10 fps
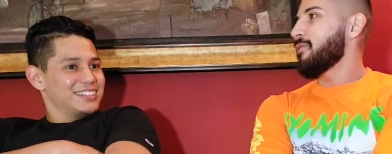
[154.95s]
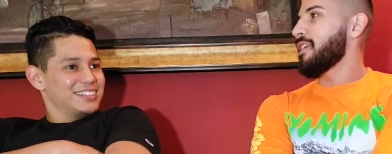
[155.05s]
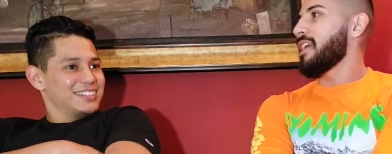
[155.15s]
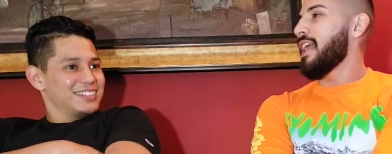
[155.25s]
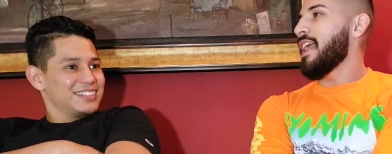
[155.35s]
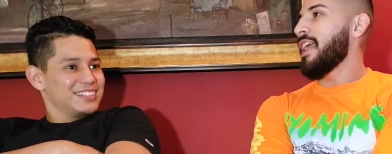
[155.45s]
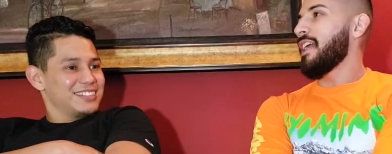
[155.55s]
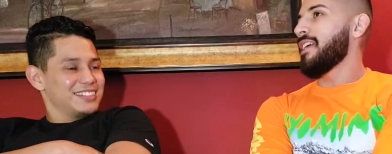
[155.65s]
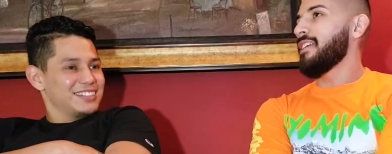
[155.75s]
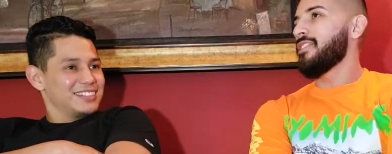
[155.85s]

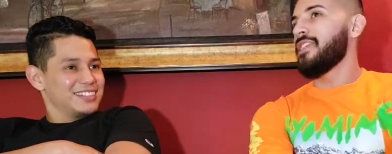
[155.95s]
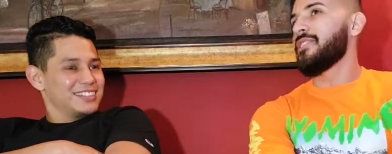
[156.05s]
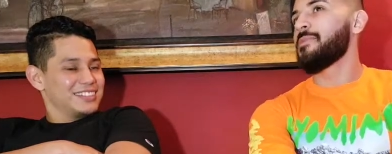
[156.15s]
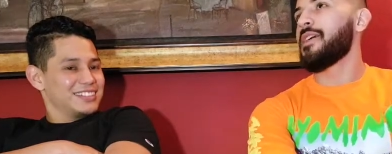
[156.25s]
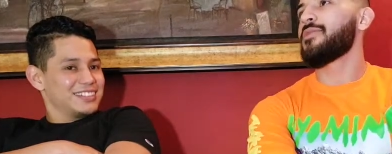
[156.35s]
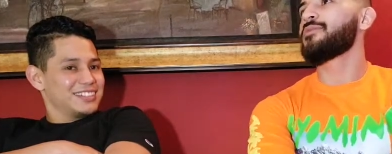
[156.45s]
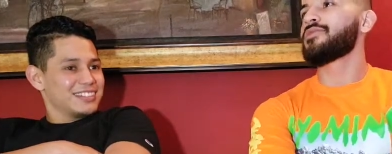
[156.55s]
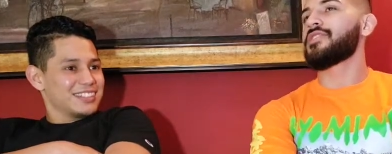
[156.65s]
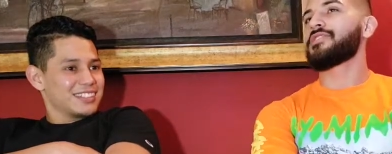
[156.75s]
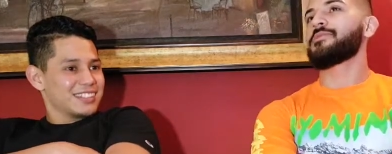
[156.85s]
Speaker 1: guy or everybody who
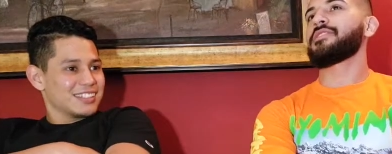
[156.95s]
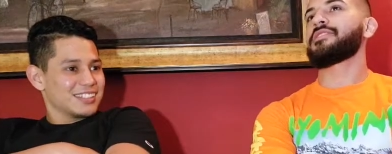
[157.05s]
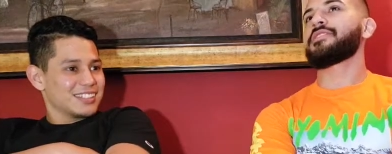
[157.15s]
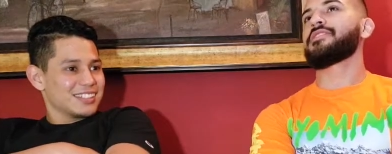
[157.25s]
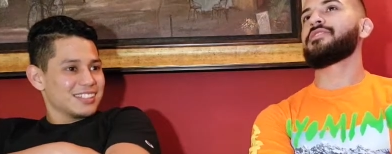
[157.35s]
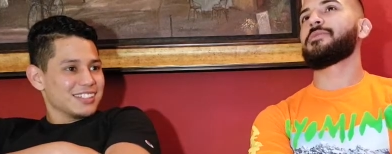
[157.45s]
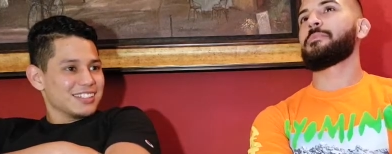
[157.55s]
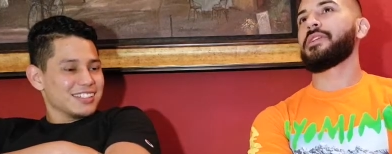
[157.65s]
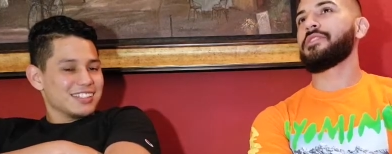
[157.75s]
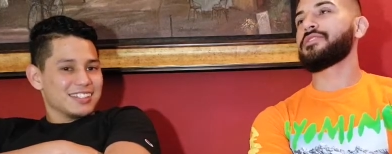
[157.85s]
starts something is in their
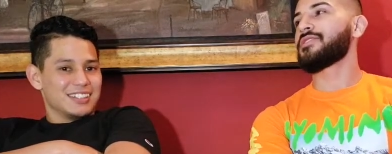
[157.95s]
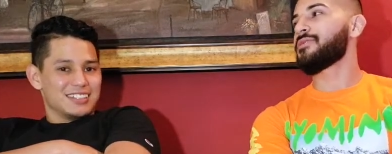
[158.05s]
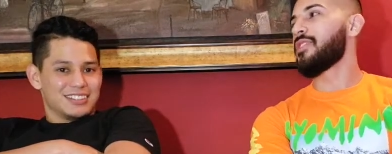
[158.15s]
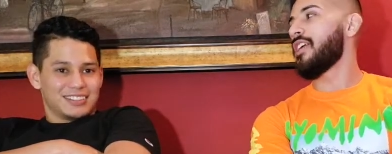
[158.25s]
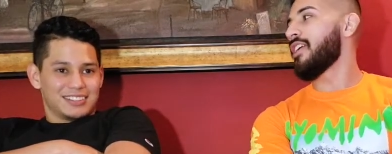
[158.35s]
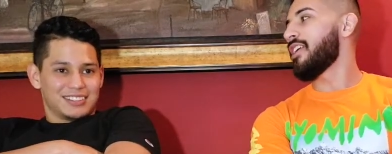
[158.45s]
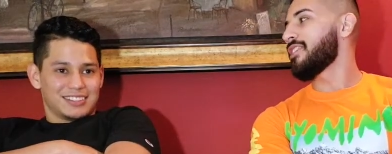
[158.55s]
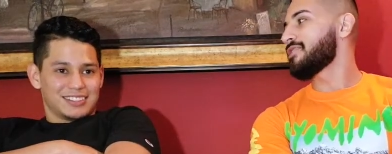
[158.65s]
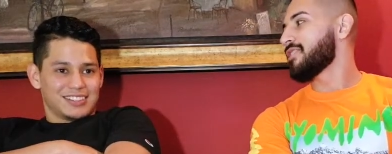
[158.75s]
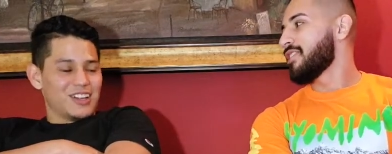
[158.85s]
parents'
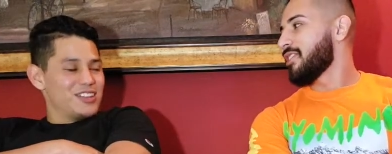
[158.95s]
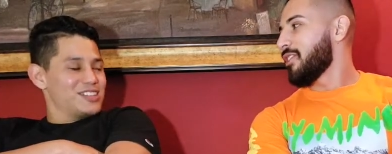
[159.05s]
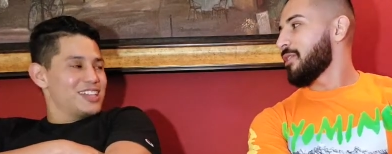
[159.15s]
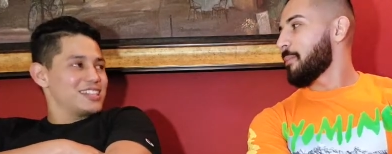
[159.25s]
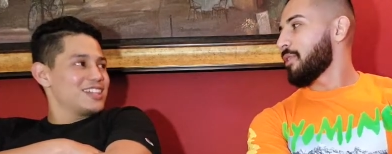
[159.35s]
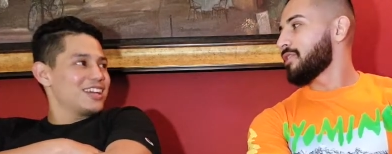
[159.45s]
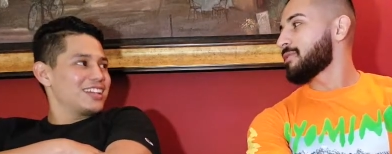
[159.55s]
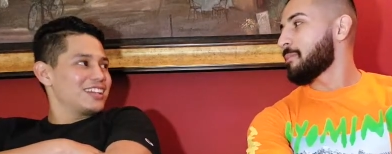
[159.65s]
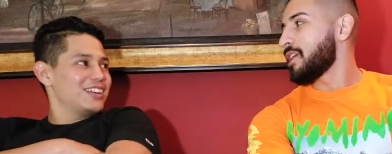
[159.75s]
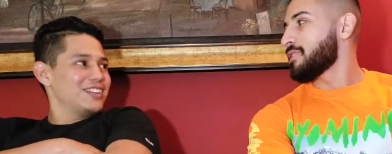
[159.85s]
garage no, or their parents'
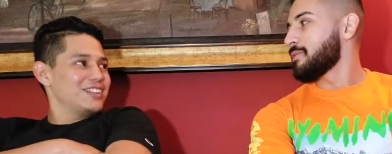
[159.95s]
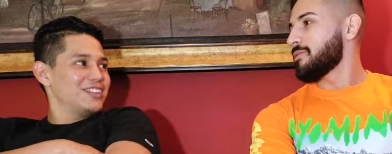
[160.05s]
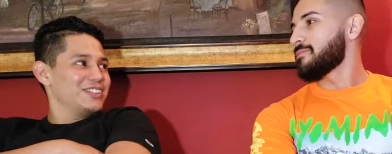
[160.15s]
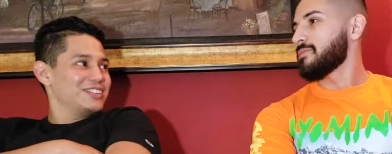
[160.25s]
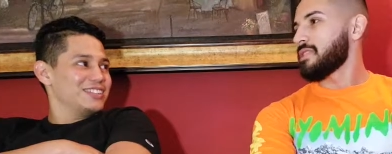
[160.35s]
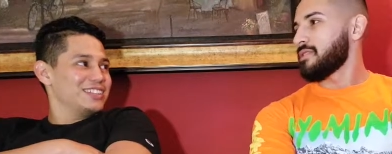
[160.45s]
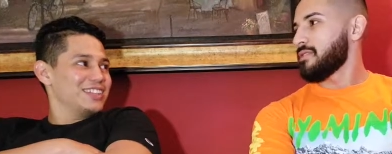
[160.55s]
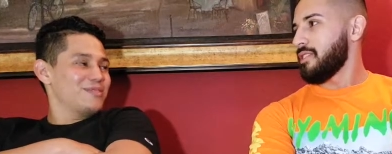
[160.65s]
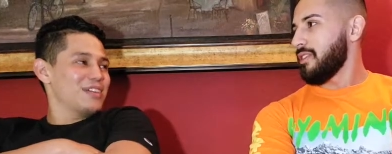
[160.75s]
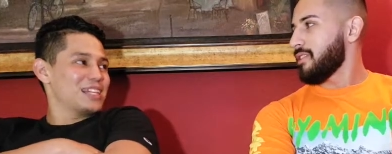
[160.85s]
basement. No
Speaker 2: the
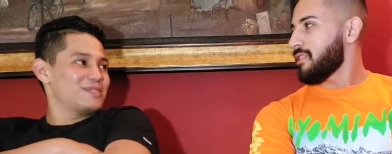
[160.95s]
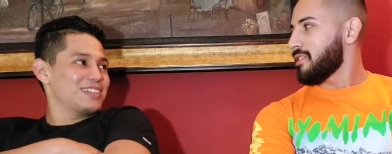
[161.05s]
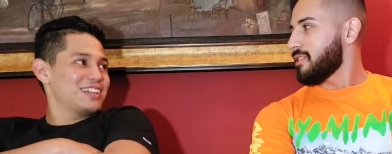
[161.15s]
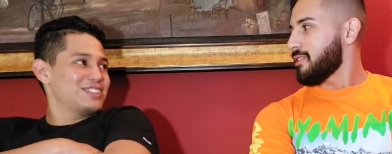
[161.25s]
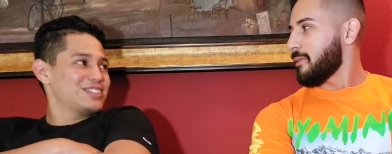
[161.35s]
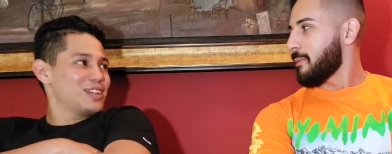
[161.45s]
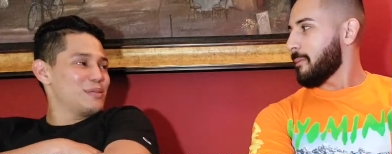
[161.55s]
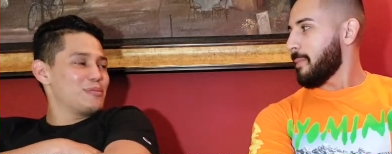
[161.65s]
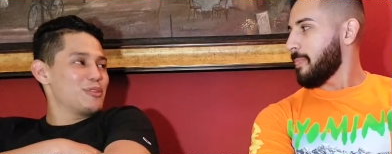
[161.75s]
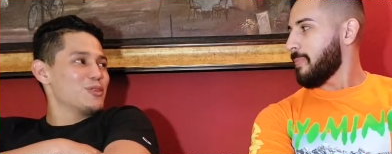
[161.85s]
yeah. basement is
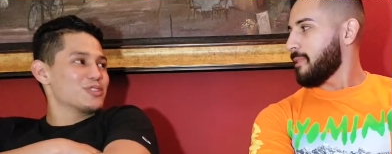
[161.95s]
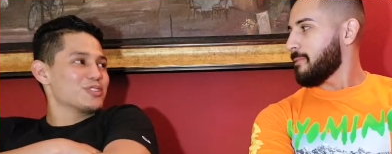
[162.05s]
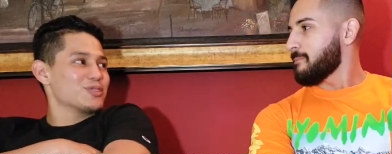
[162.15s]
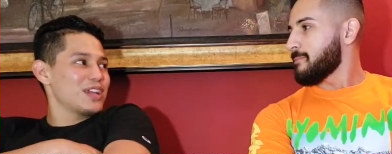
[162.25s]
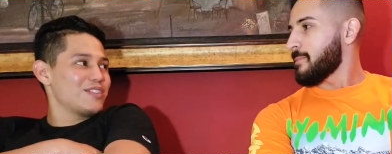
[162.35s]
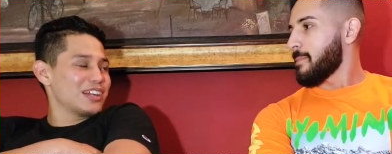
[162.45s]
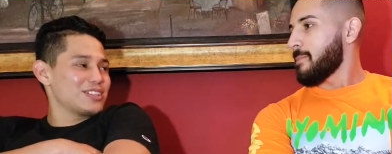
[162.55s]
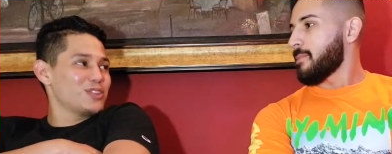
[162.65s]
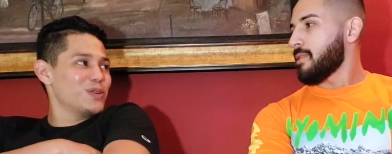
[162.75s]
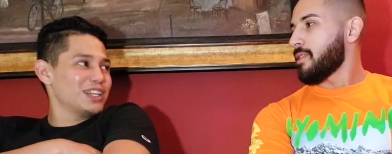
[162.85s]
usually losers who never actually
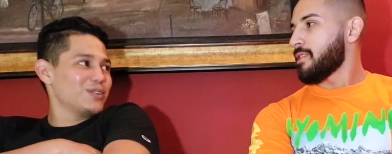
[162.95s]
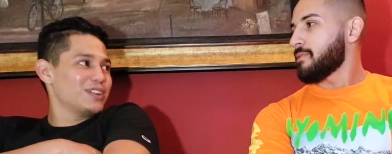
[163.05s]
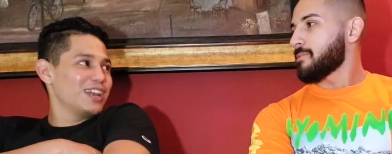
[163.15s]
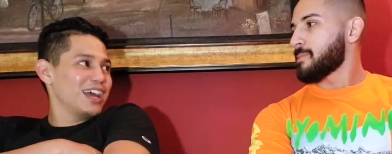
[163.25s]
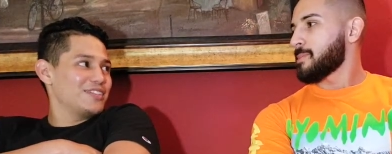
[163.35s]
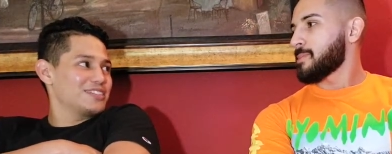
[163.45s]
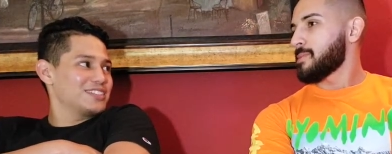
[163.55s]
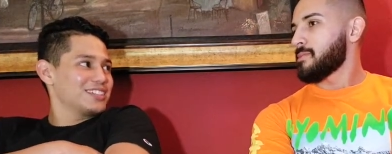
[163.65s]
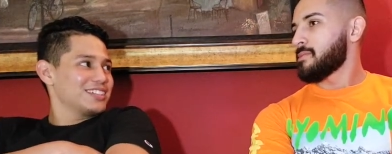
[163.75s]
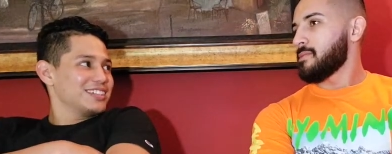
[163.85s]
do anything with their lives.
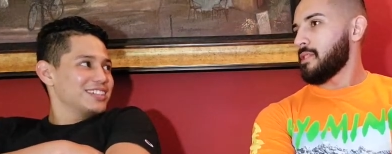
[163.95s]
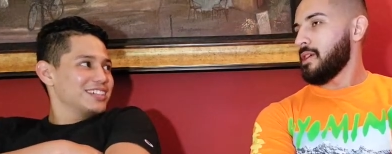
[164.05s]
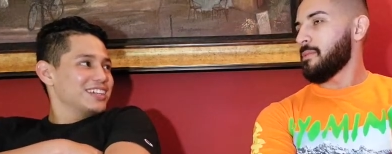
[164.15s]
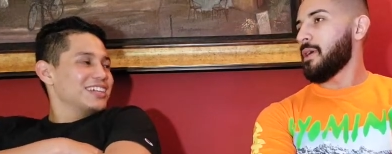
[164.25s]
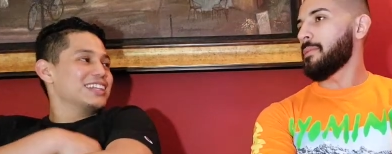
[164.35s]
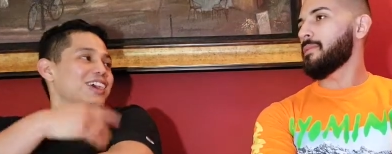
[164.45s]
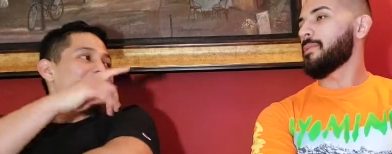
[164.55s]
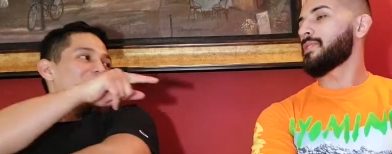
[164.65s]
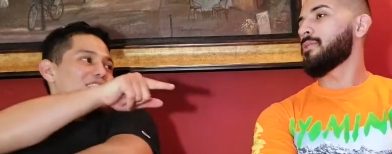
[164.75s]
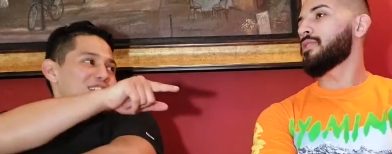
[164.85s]
Speaker 1: Yeah, but I mean, the
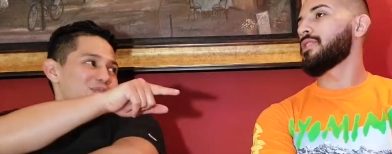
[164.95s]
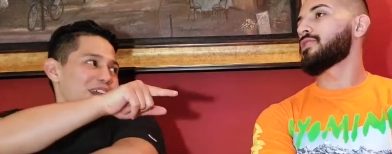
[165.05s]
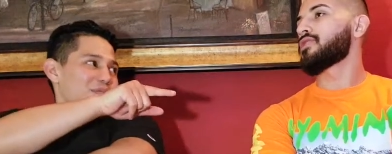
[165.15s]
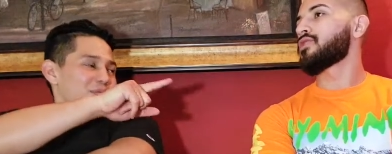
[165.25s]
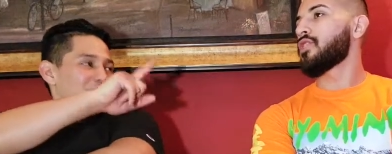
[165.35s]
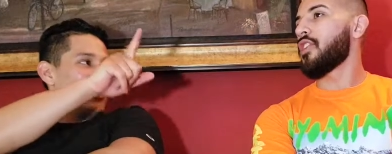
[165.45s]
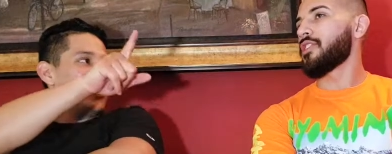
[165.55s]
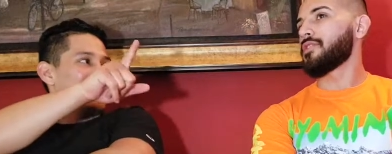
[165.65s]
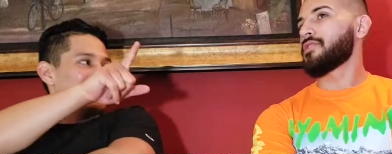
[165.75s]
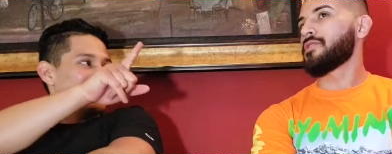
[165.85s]
garage maybe, but I
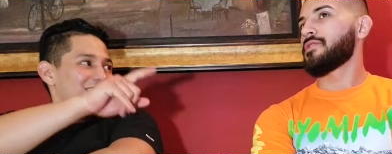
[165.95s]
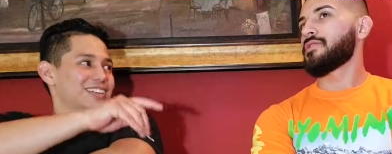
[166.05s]
didn't know. No,